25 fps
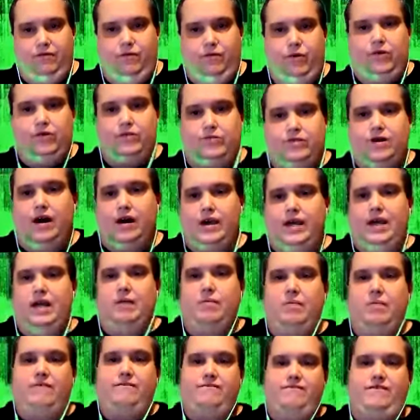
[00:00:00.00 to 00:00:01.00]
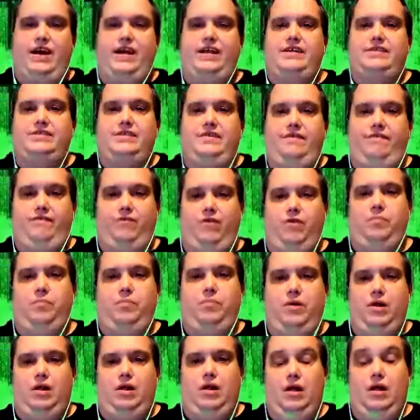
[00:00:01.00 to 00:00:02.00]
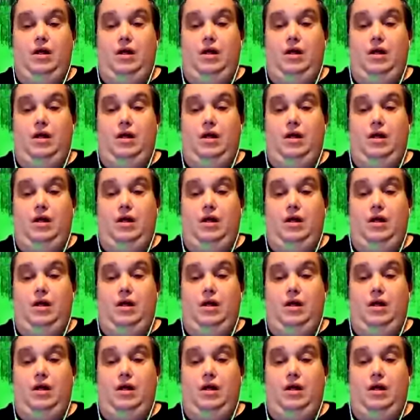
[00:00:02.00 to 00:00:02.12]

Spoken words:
We are talking about fantasy football.